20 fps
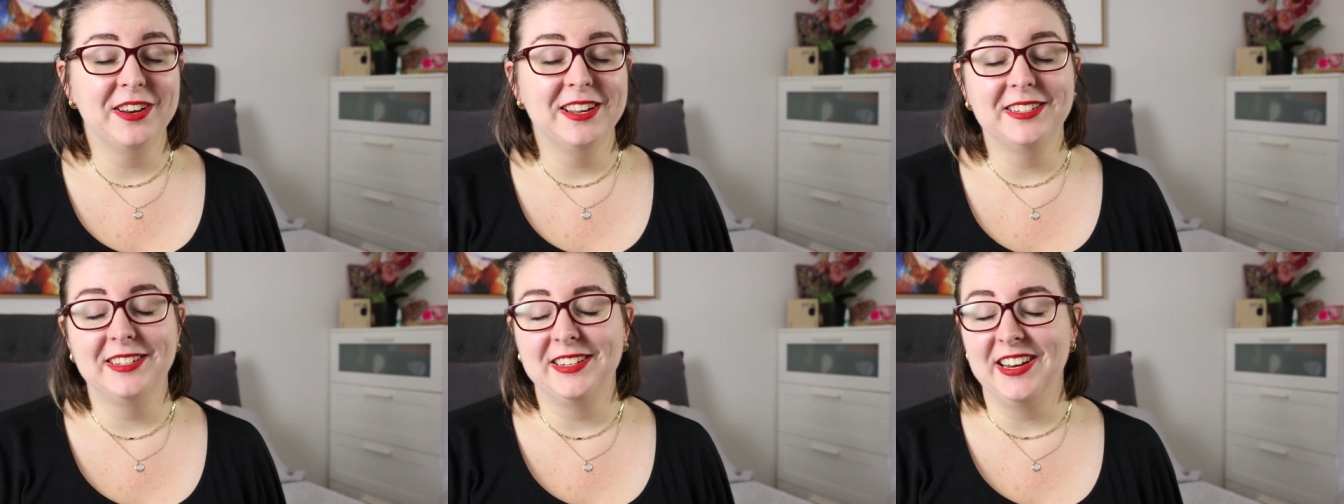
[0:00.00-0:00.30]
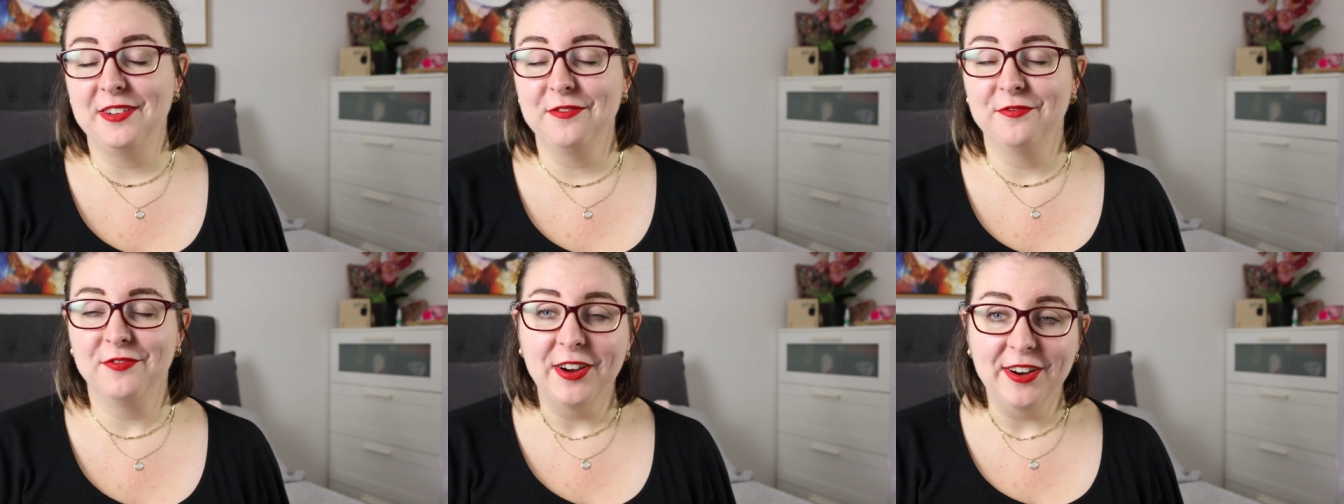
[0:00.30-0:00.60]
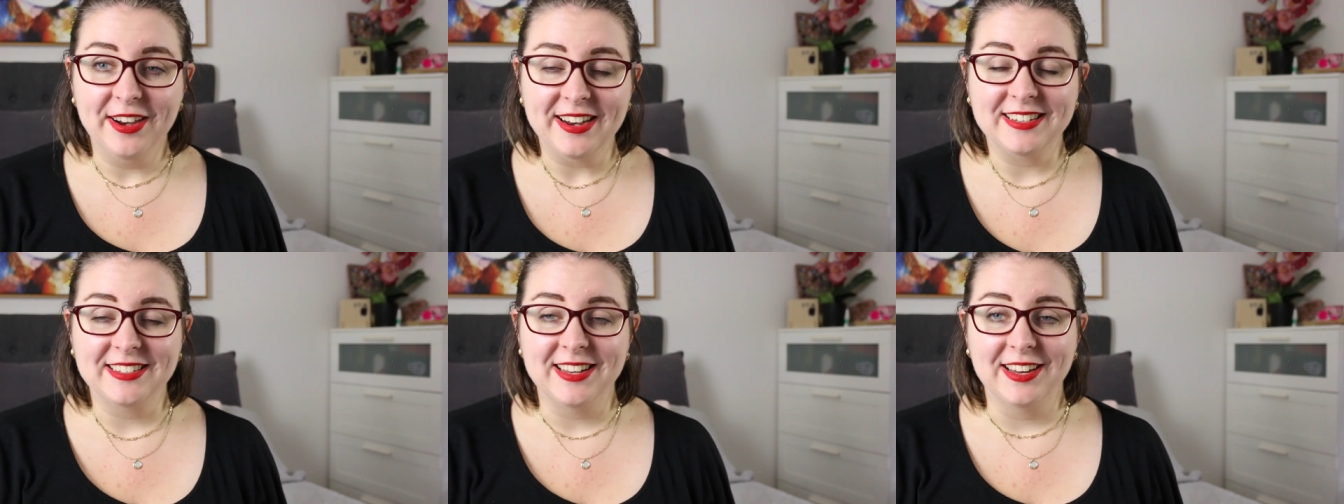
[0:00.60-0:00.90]
and today I'm
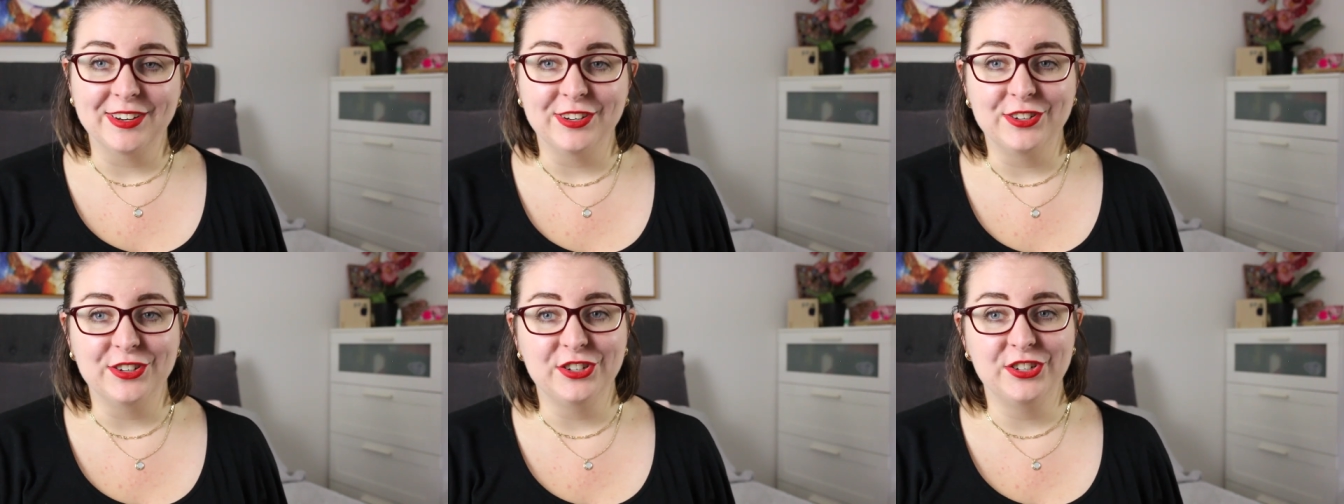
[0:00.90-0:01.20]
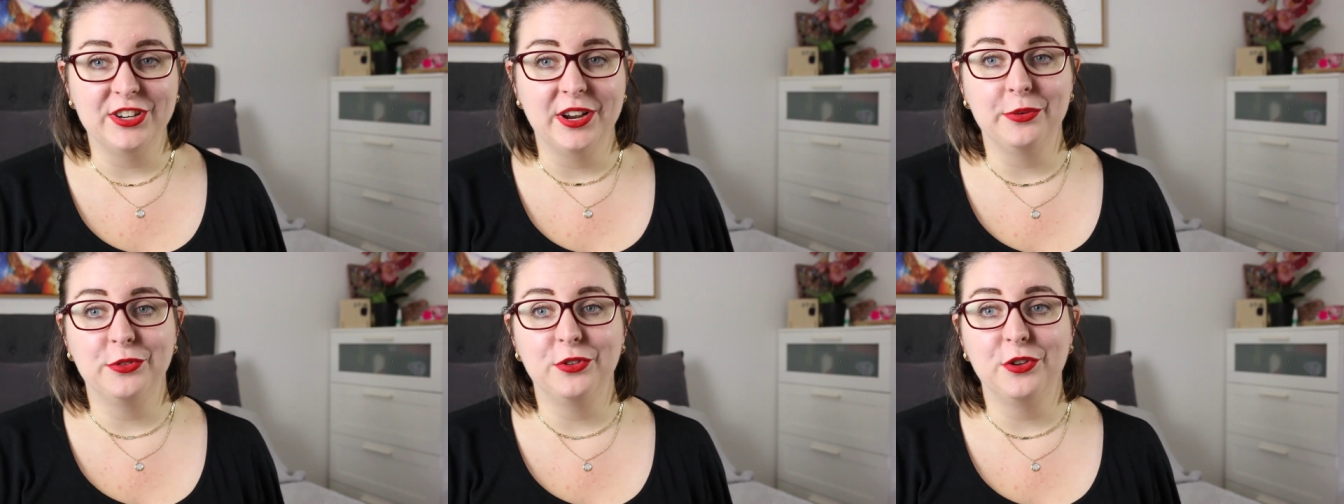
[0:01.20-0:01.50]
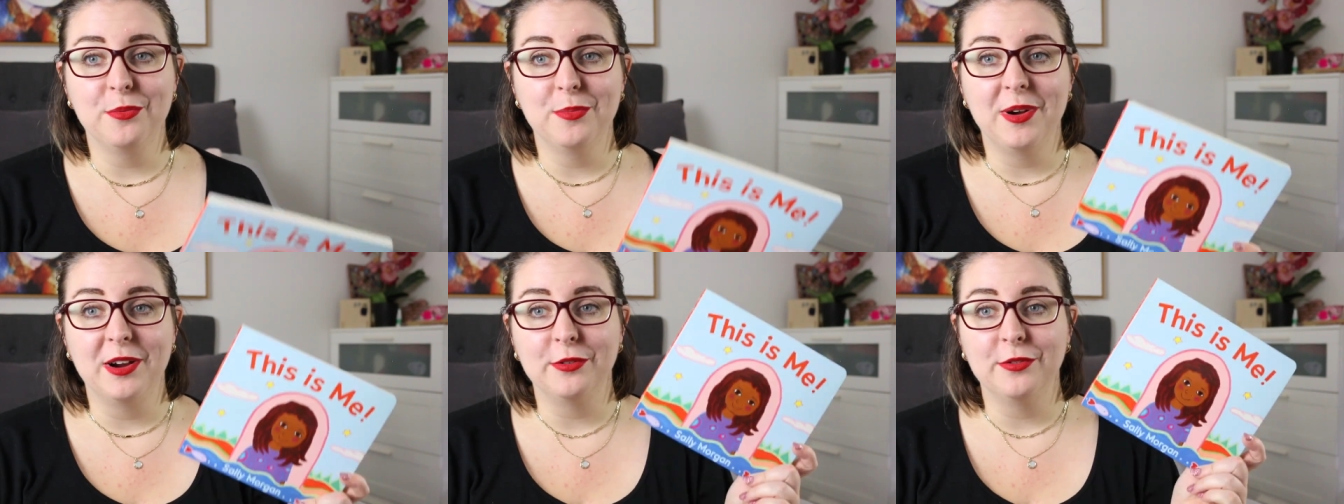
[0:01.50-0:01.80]
very excited to share with
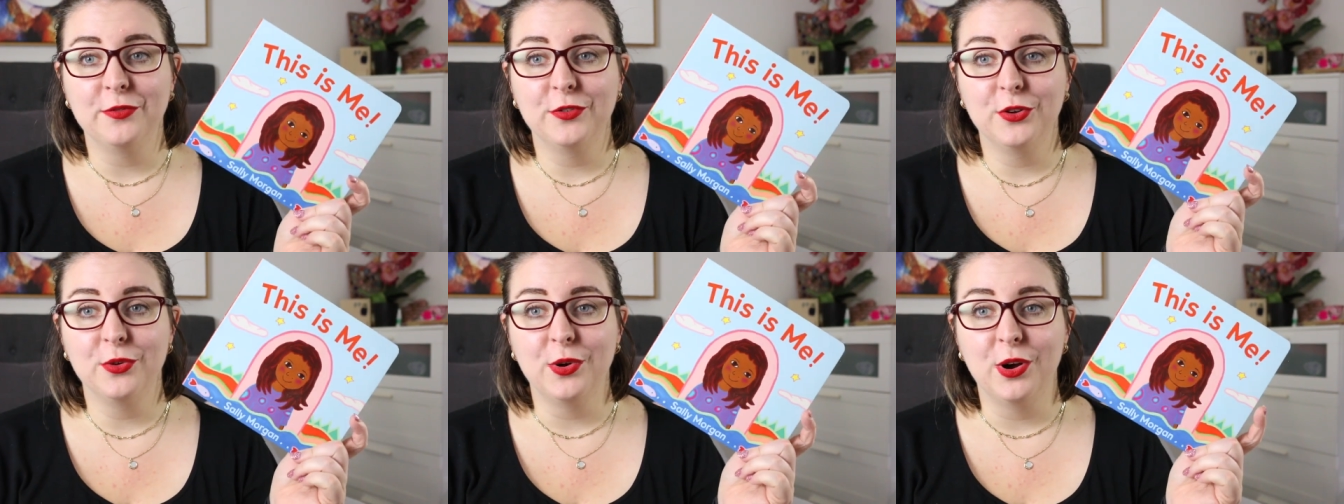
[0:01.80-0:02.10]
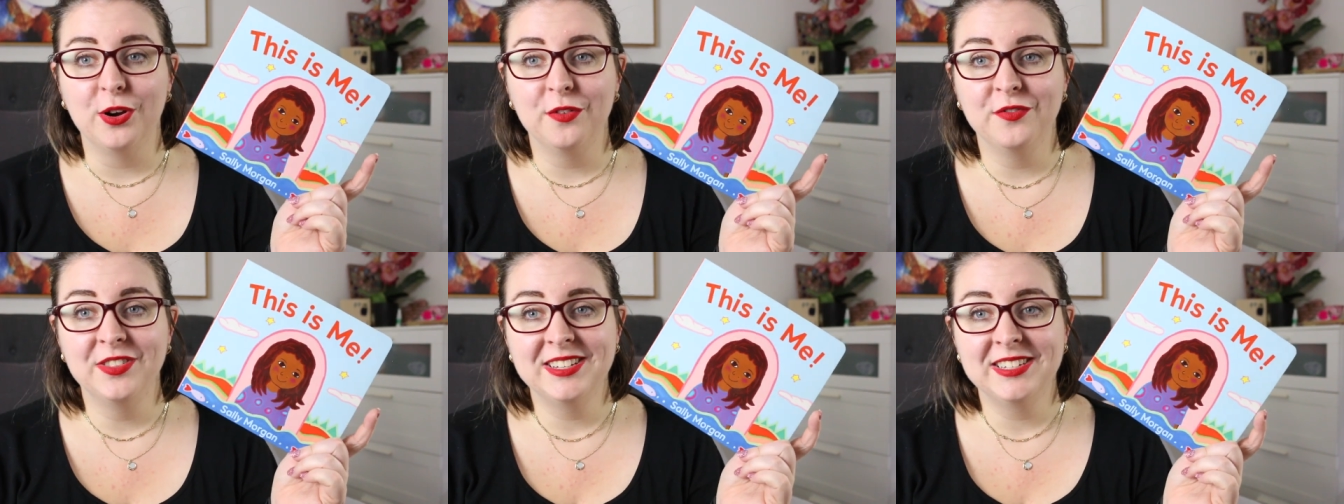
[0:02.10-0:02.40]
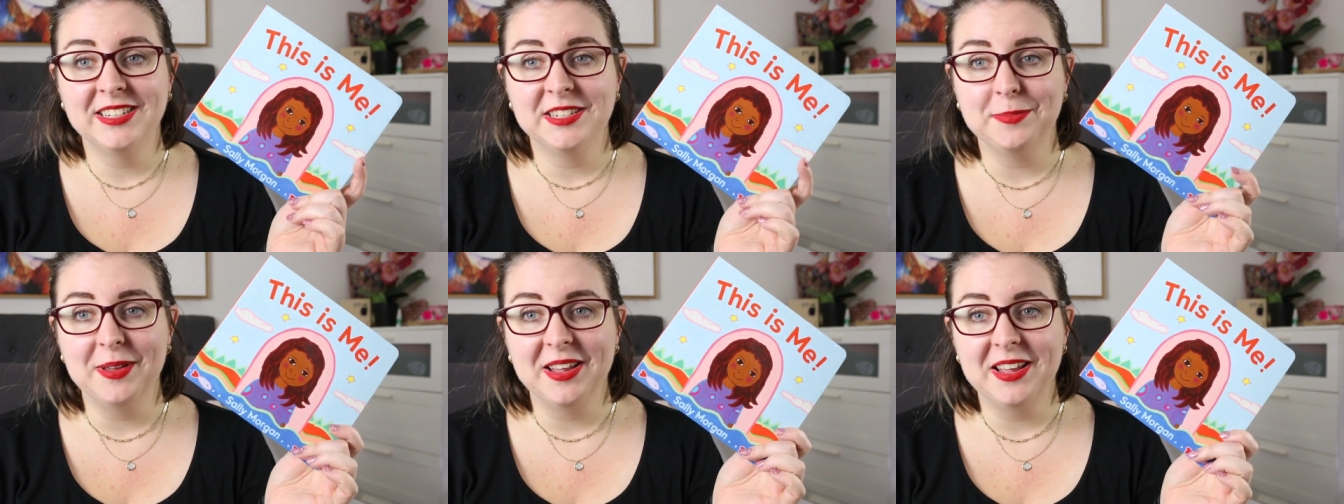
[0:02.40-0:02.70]
you my review of
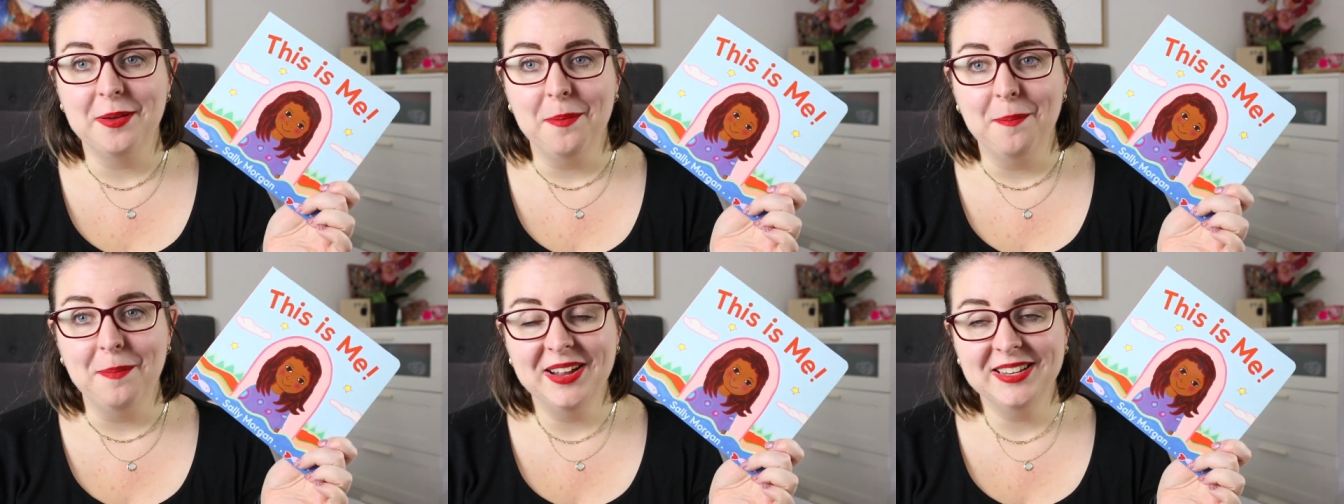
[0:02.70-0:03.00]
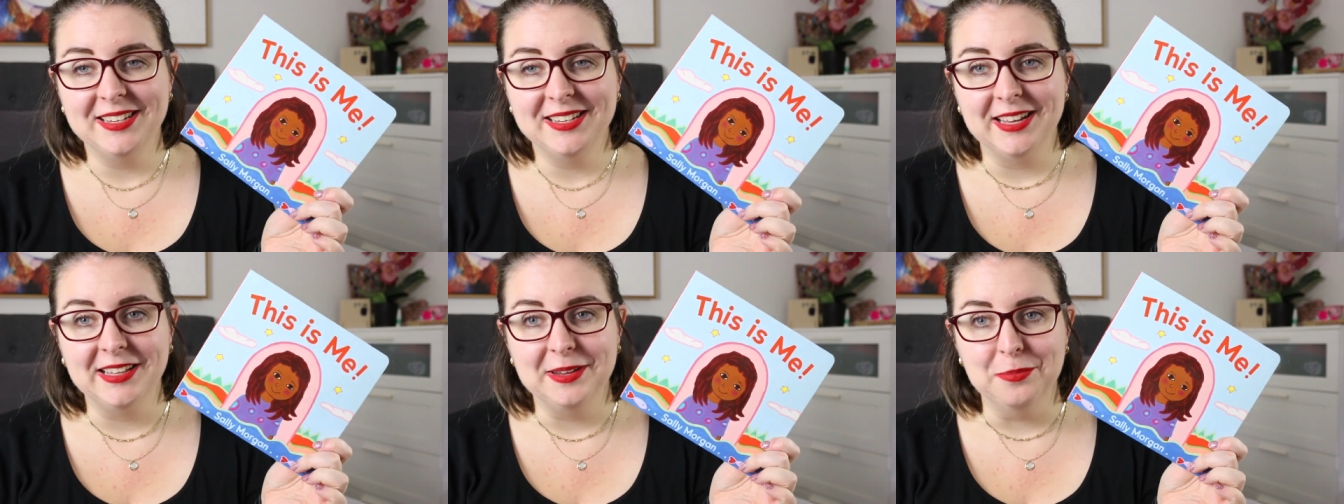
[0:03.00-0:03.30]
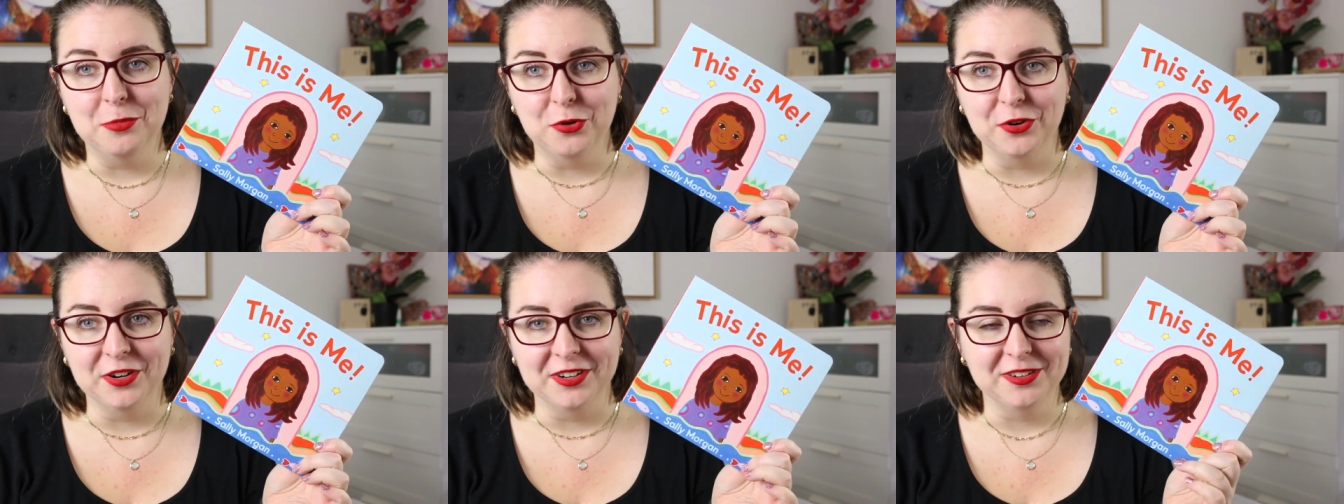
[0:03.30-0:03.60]
This Is Me by Sally
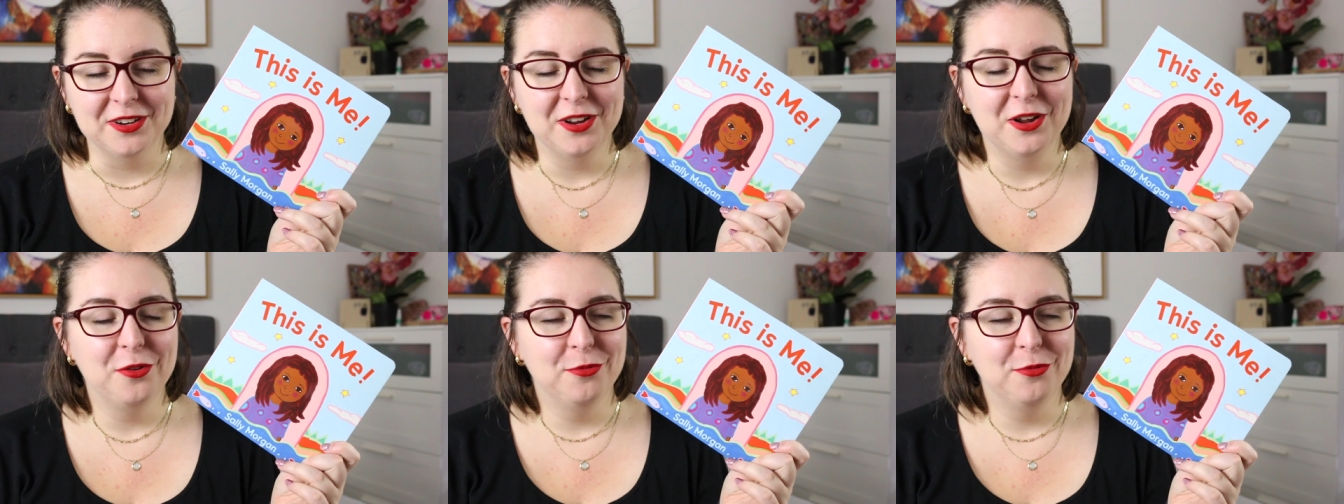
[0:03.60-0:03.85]
Morgan,